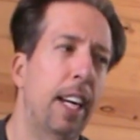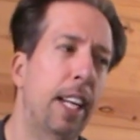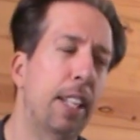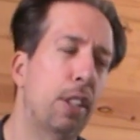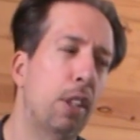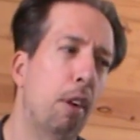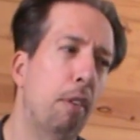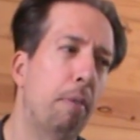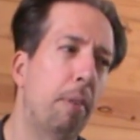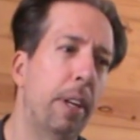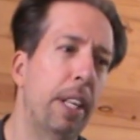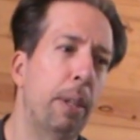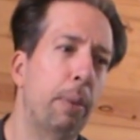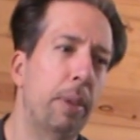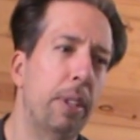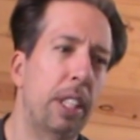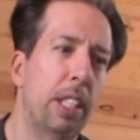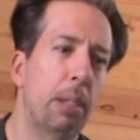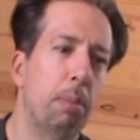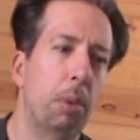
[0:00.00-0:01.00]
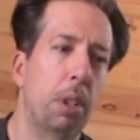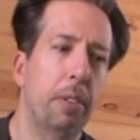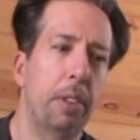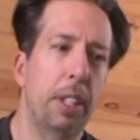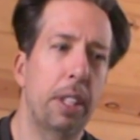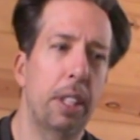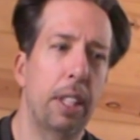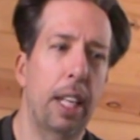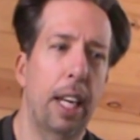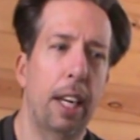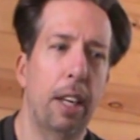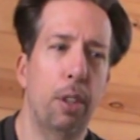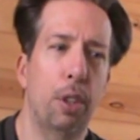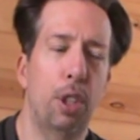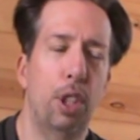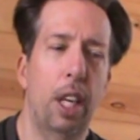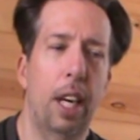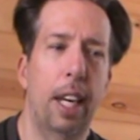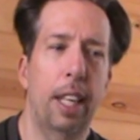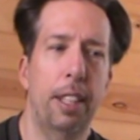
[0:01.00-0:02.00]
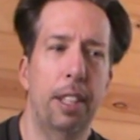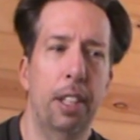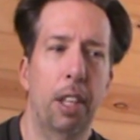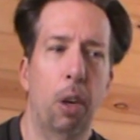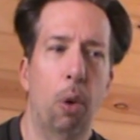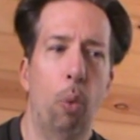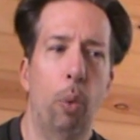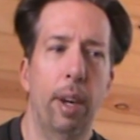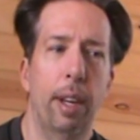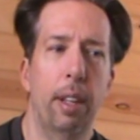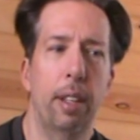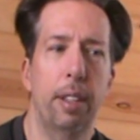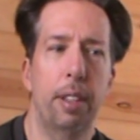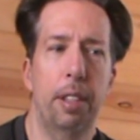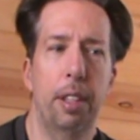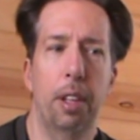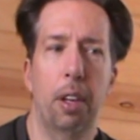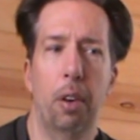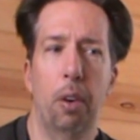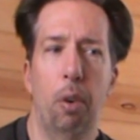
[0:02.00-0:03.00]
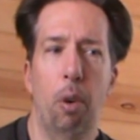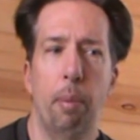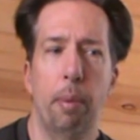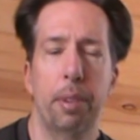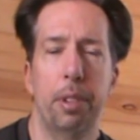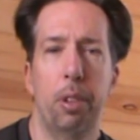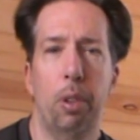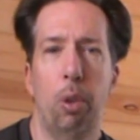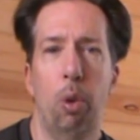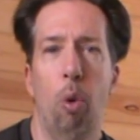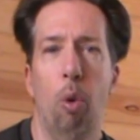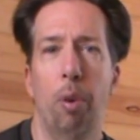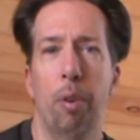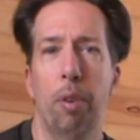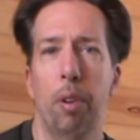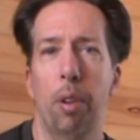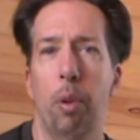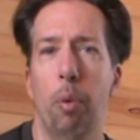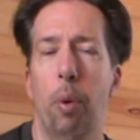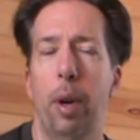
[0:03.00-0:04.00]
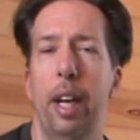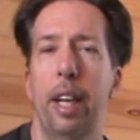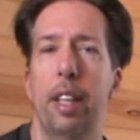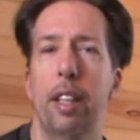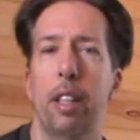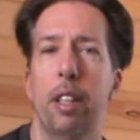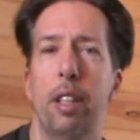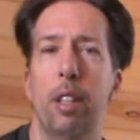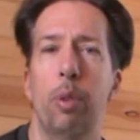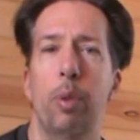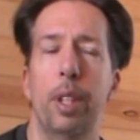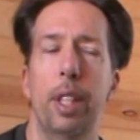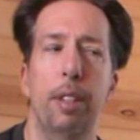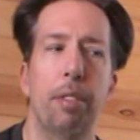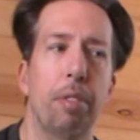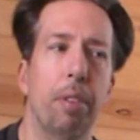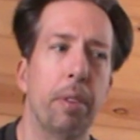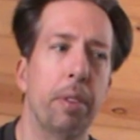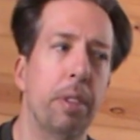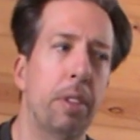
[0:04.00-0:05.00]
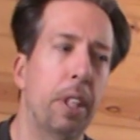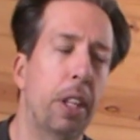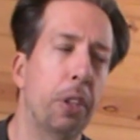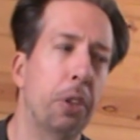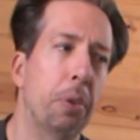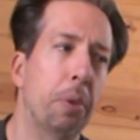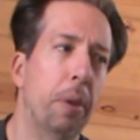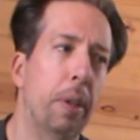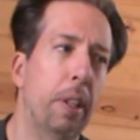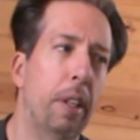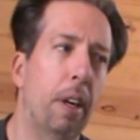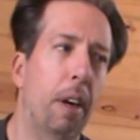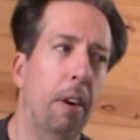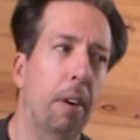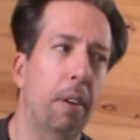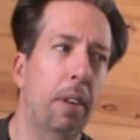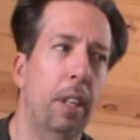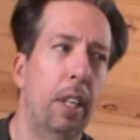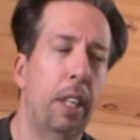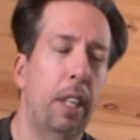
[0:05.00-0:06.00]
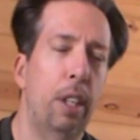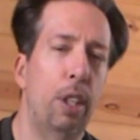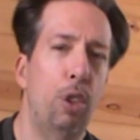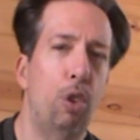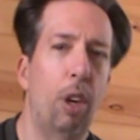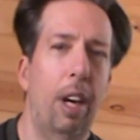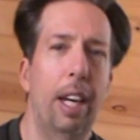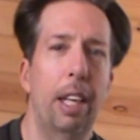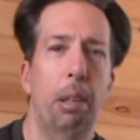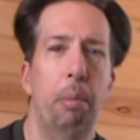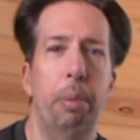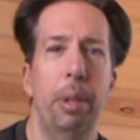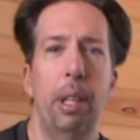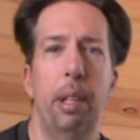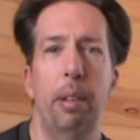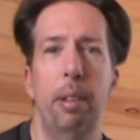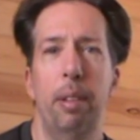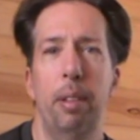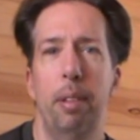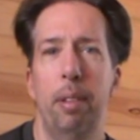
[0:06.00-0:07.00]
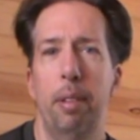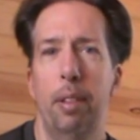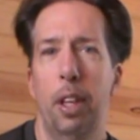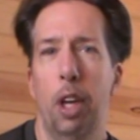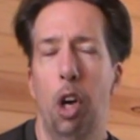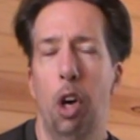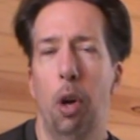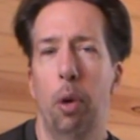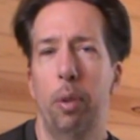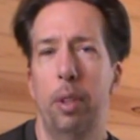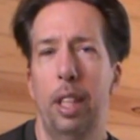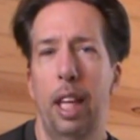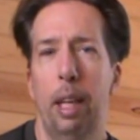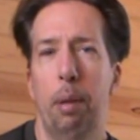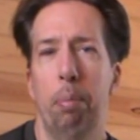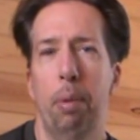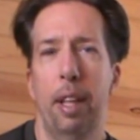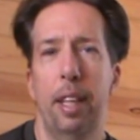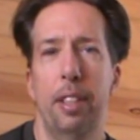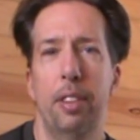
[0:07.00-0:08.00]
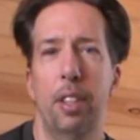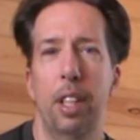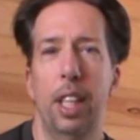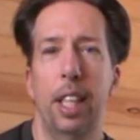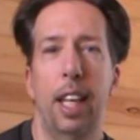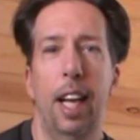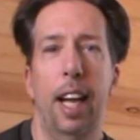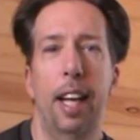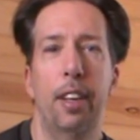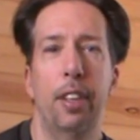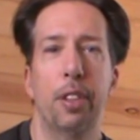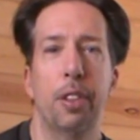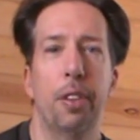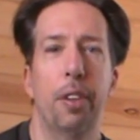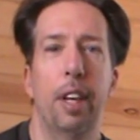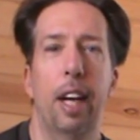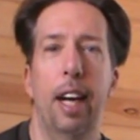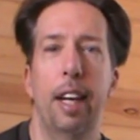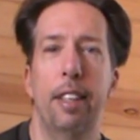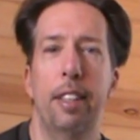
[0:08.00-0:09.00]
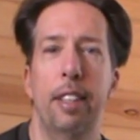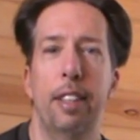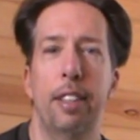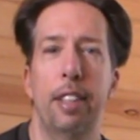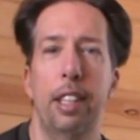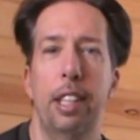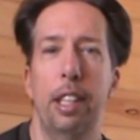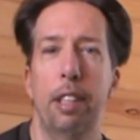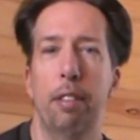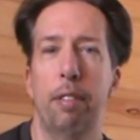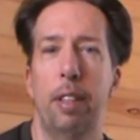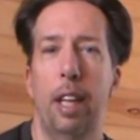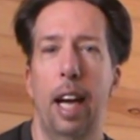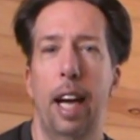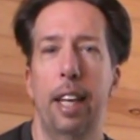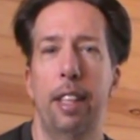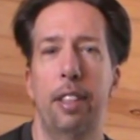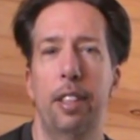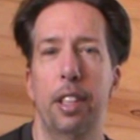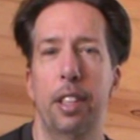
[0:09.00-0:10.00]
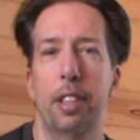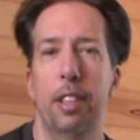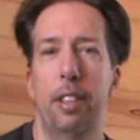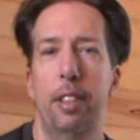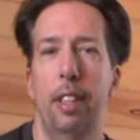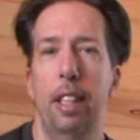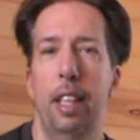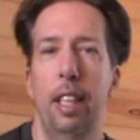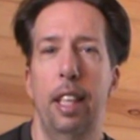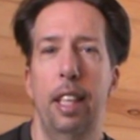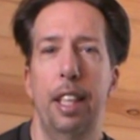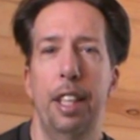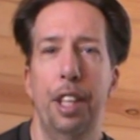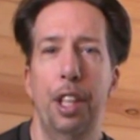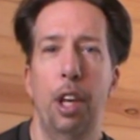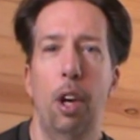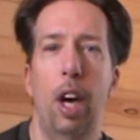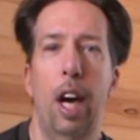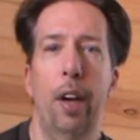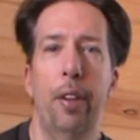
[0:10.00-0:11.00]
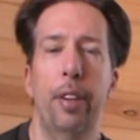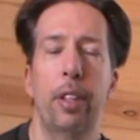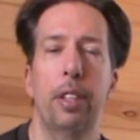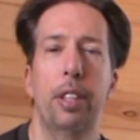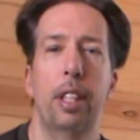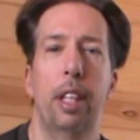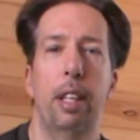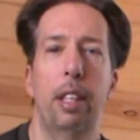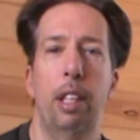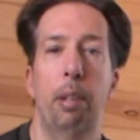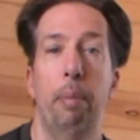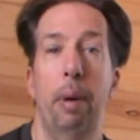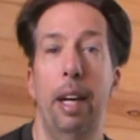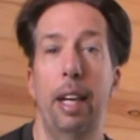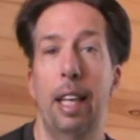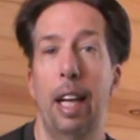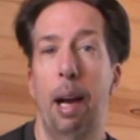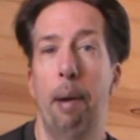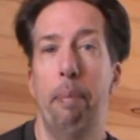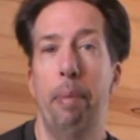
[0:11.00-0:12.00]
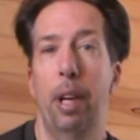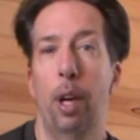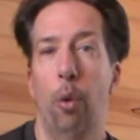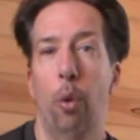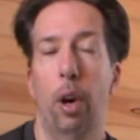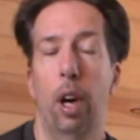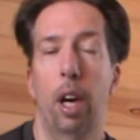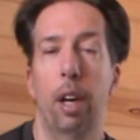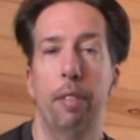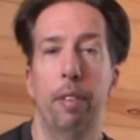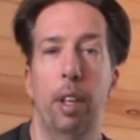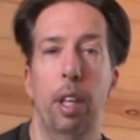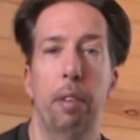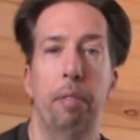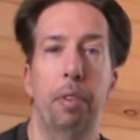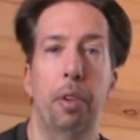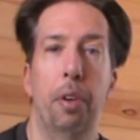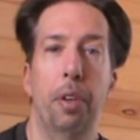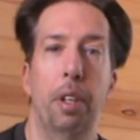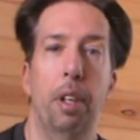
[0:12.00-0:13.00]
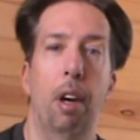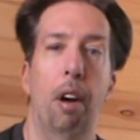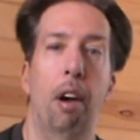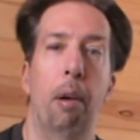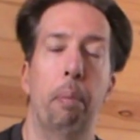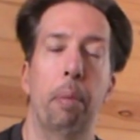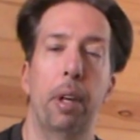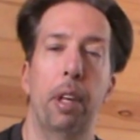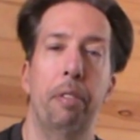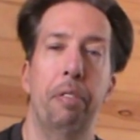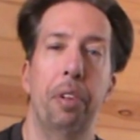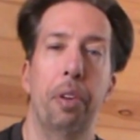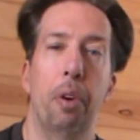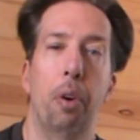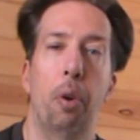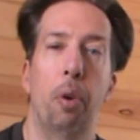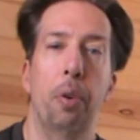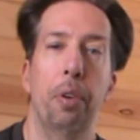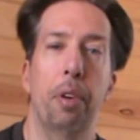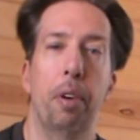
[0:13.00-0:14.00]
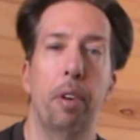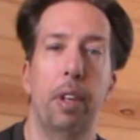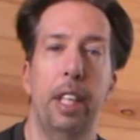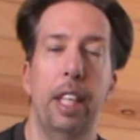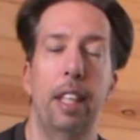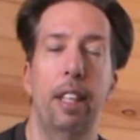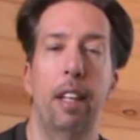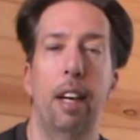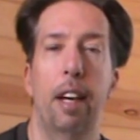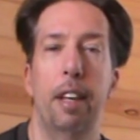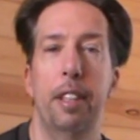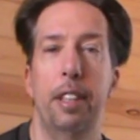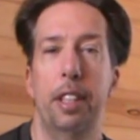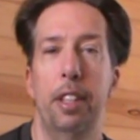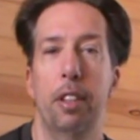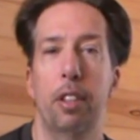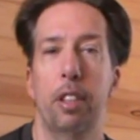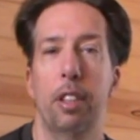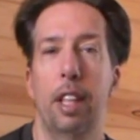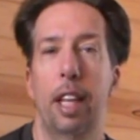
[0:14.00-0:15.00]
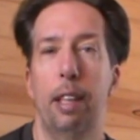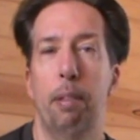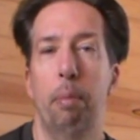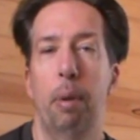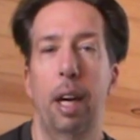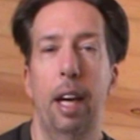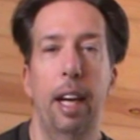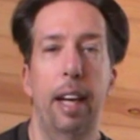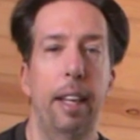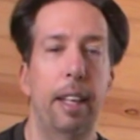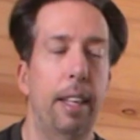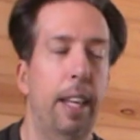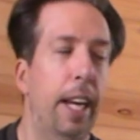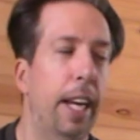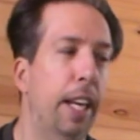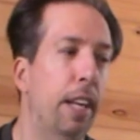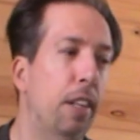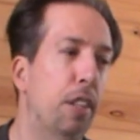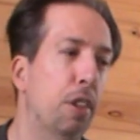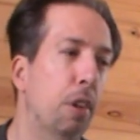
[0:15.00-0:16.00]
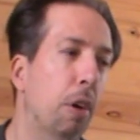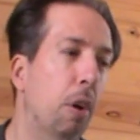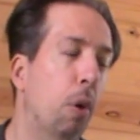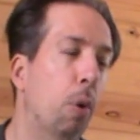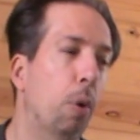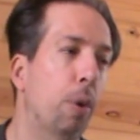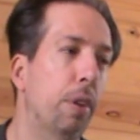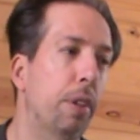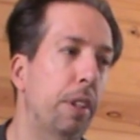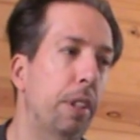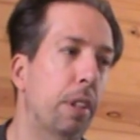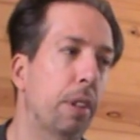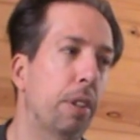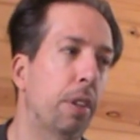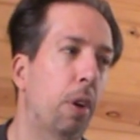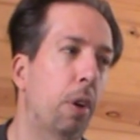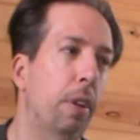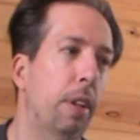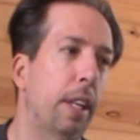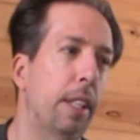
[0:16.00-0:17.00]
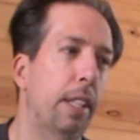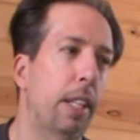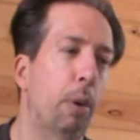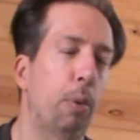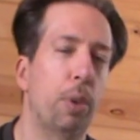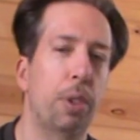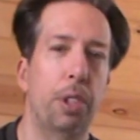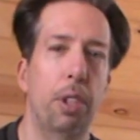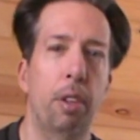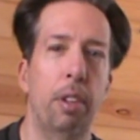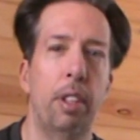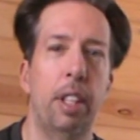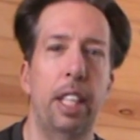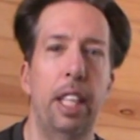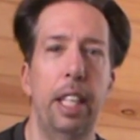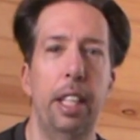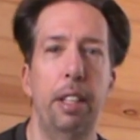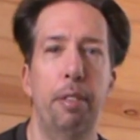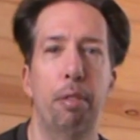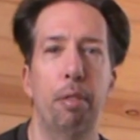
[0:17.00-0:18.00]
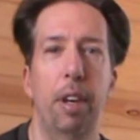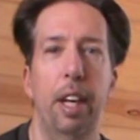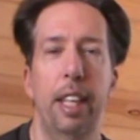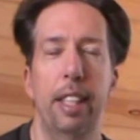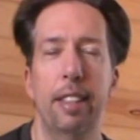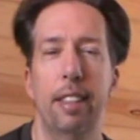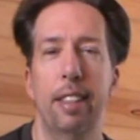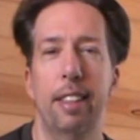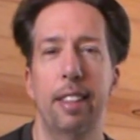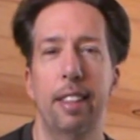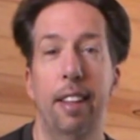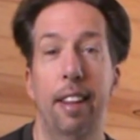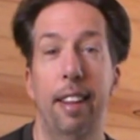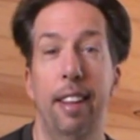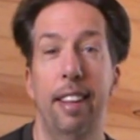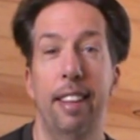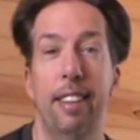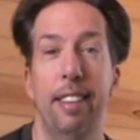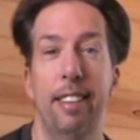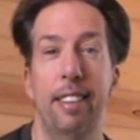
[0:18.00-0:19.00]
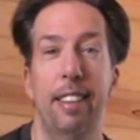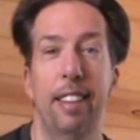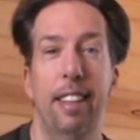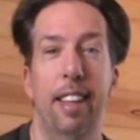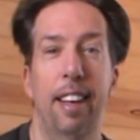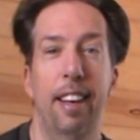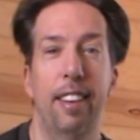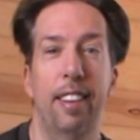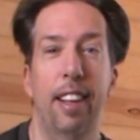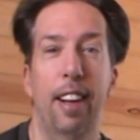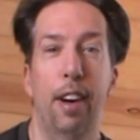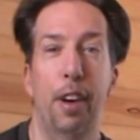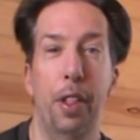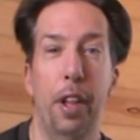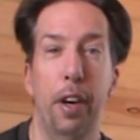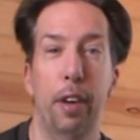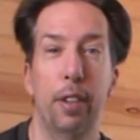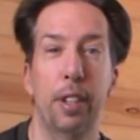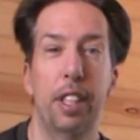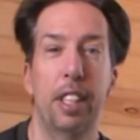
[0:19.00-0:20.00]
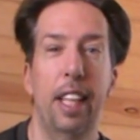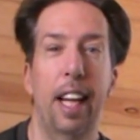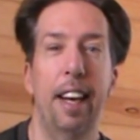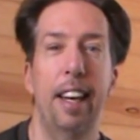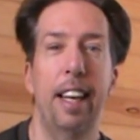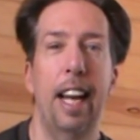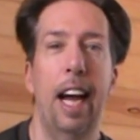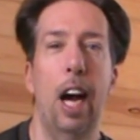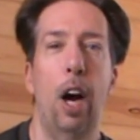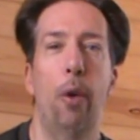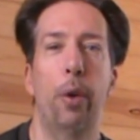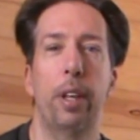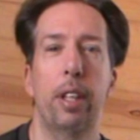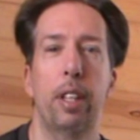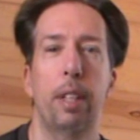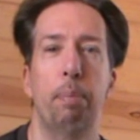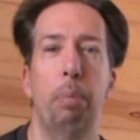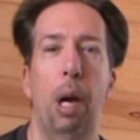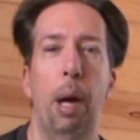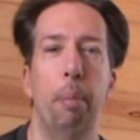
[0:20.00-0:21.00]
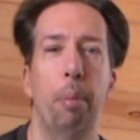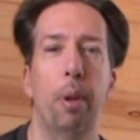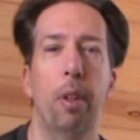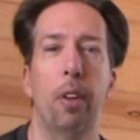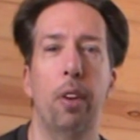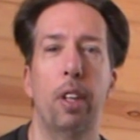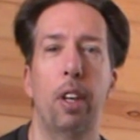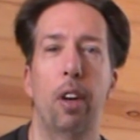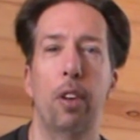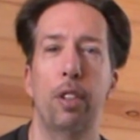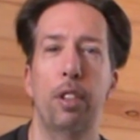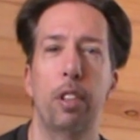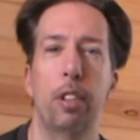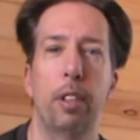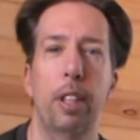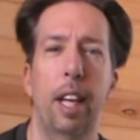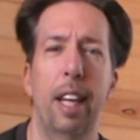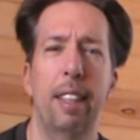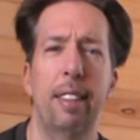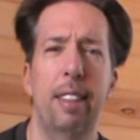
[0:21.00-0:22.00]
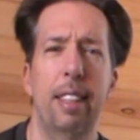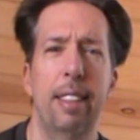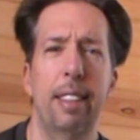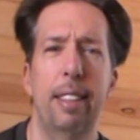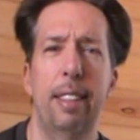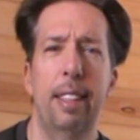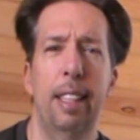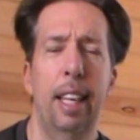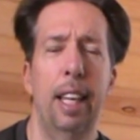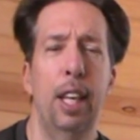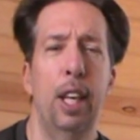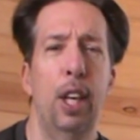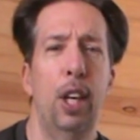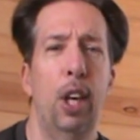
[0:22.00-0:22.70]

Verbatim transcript: It's so funny when these movies that are shot, you know, well, you know, almost a quarter of the way into the 21st century are trying to be, you know, take place in the 80s or 90s, and you've got just you know how there's a you might not be aware of it if you're young but if you're older getting on in years like my age or older you'll know that there were certain key phrases and things that are, that are, that are said now in popular culture that just